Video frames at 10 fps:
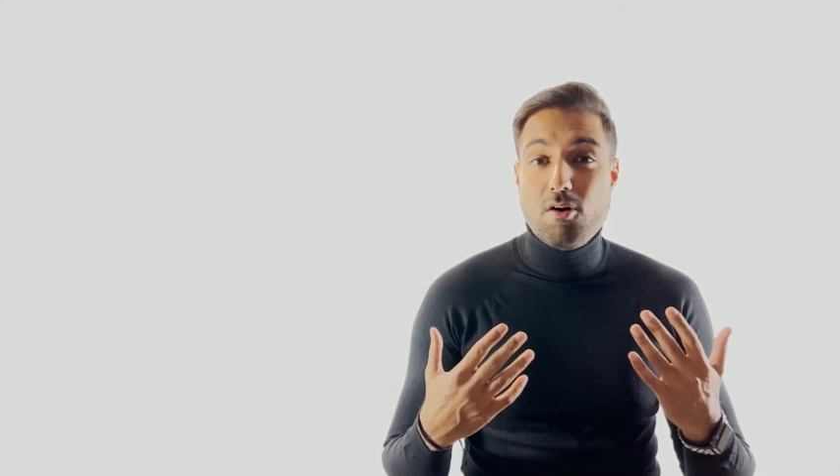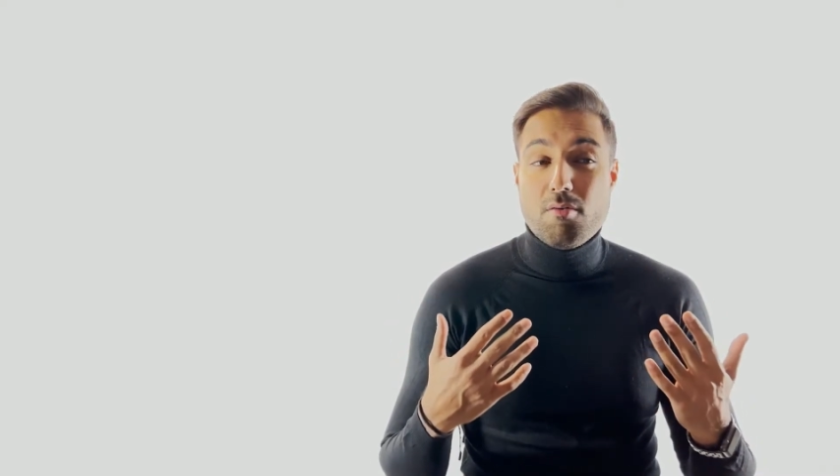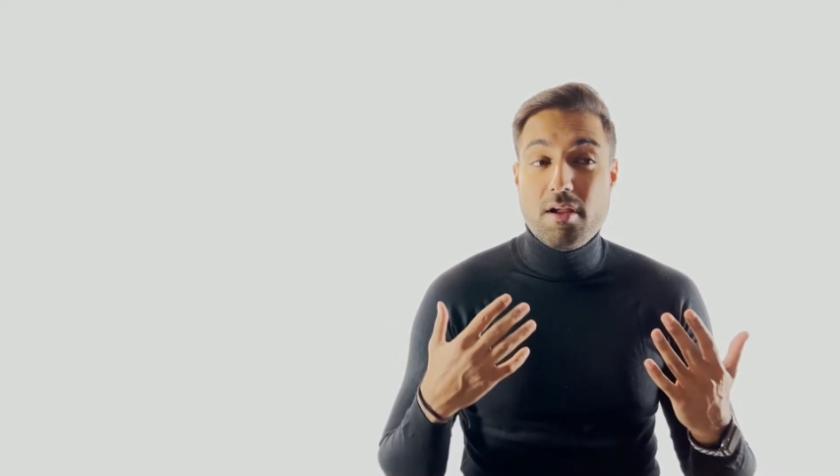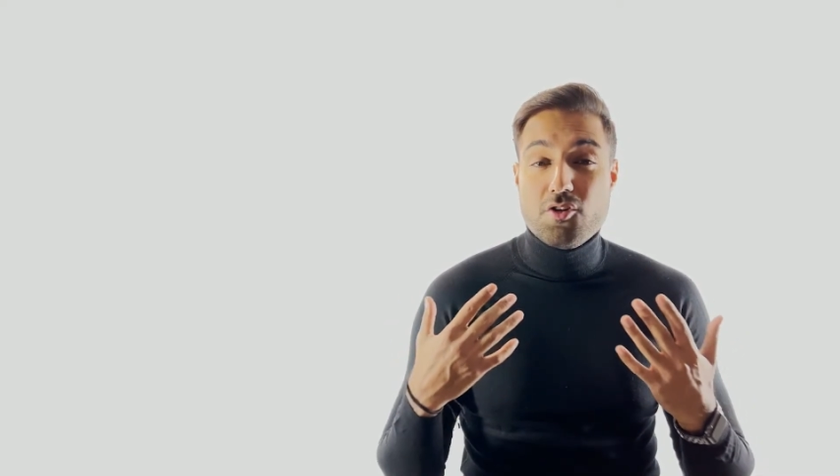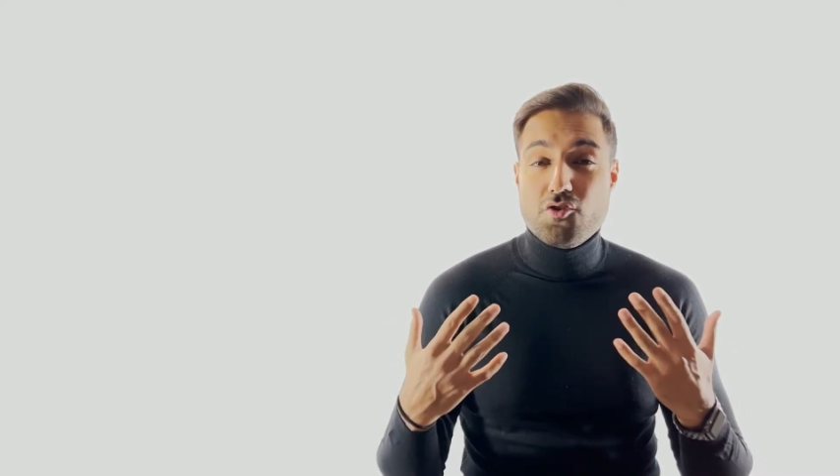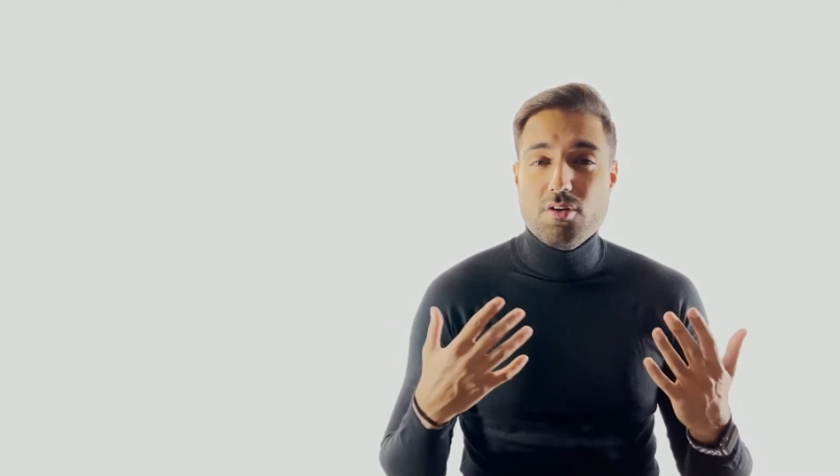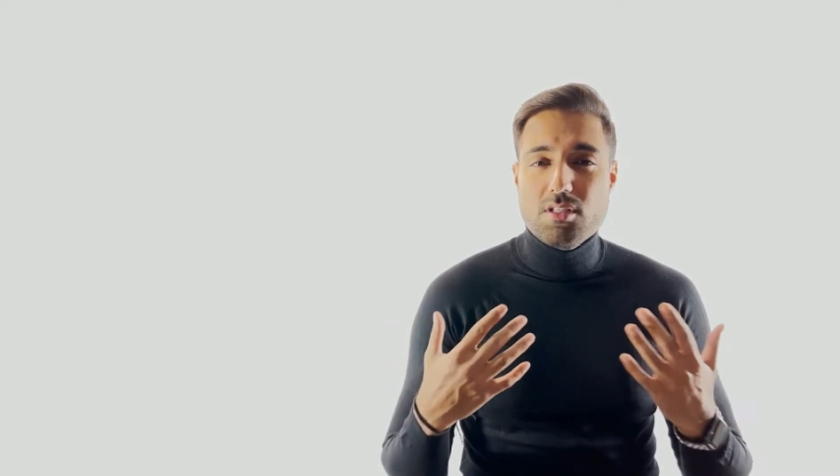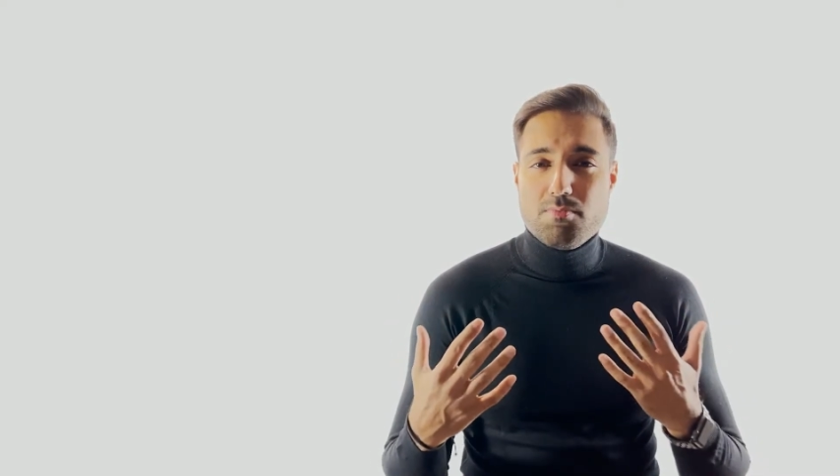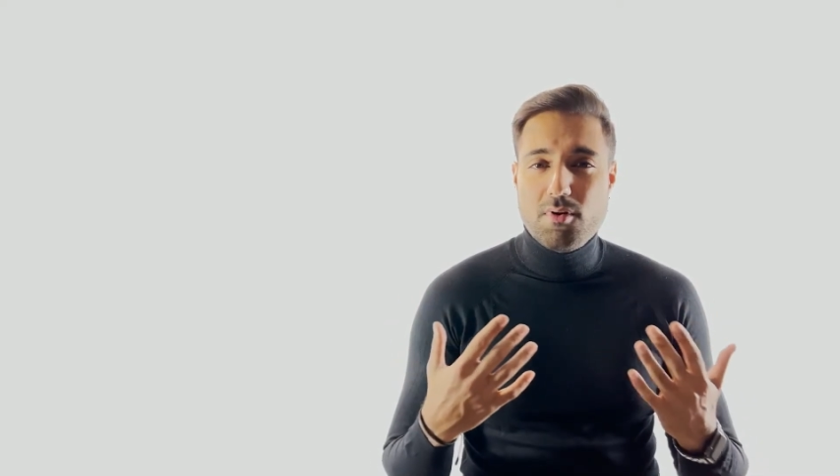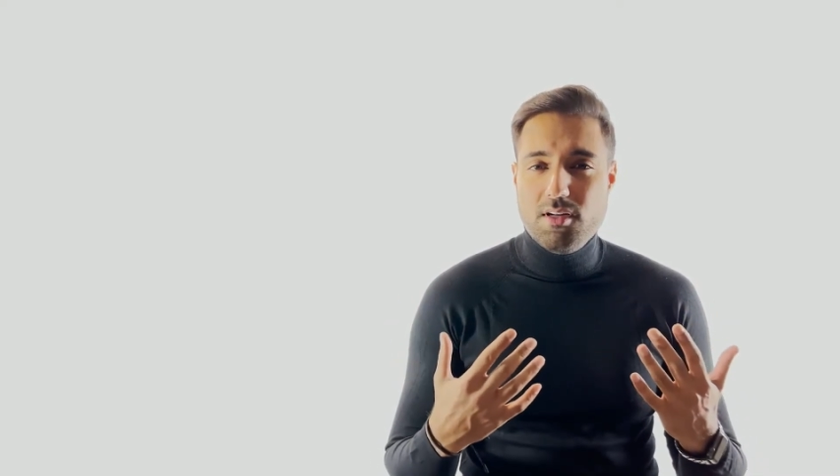or
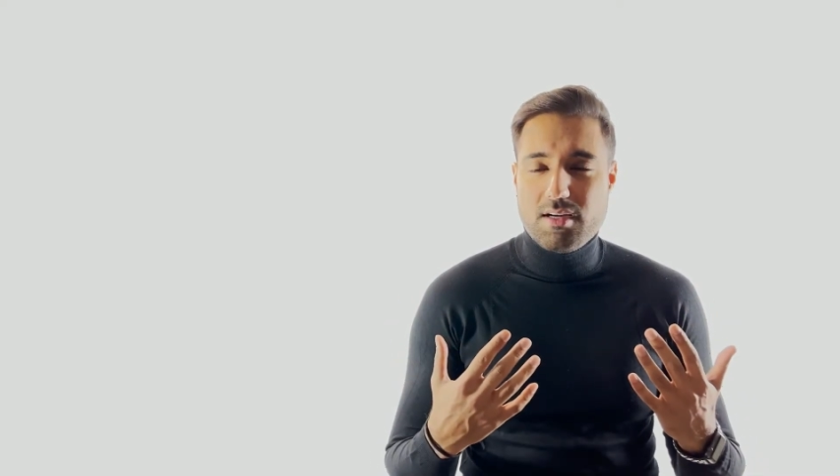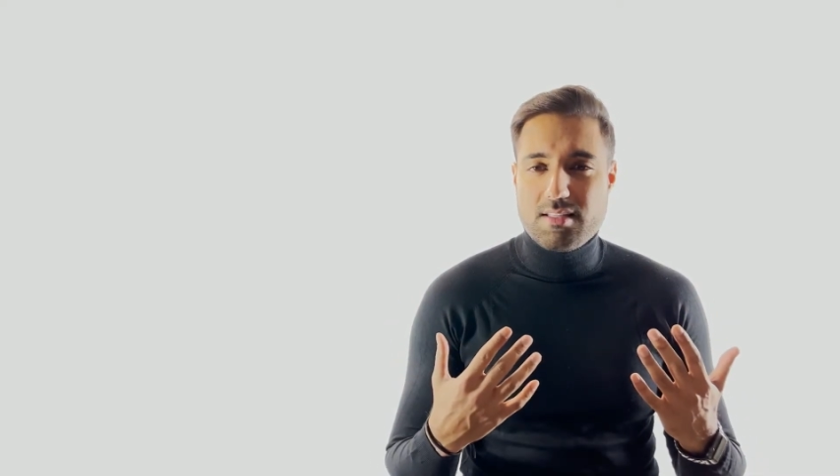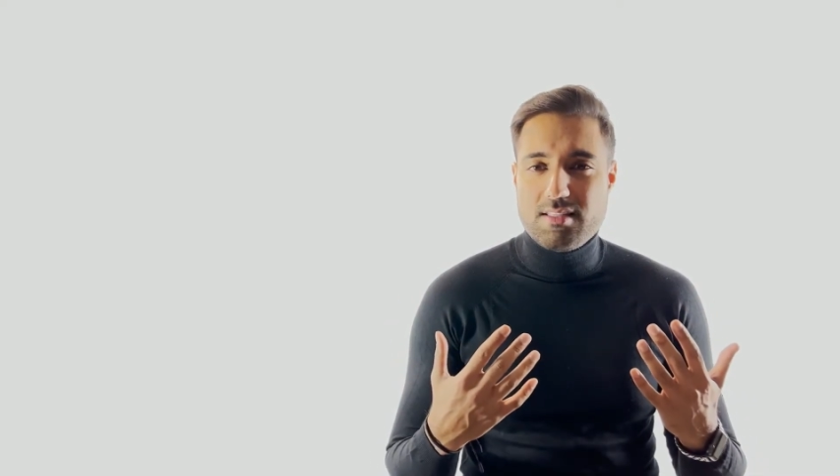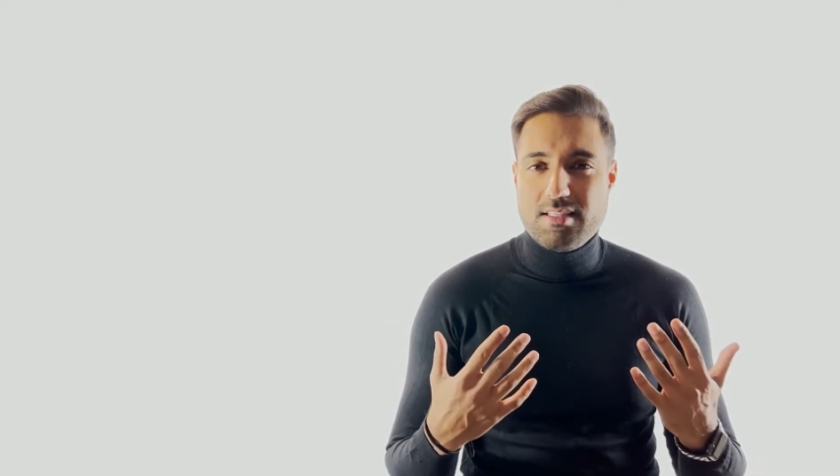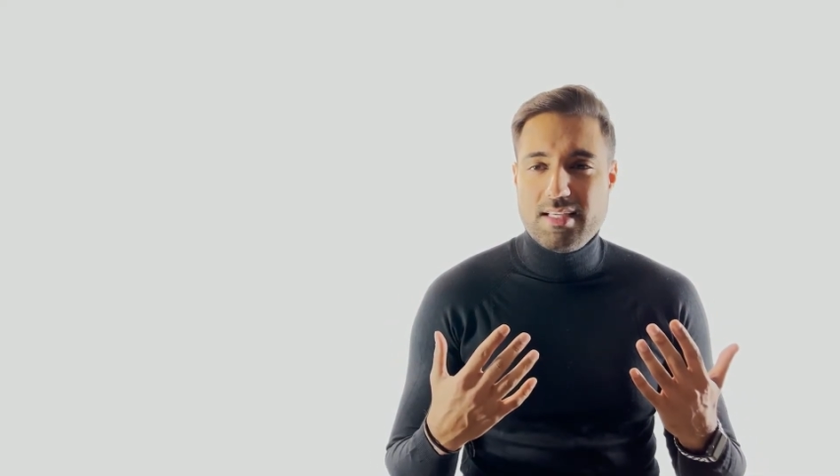insurance products,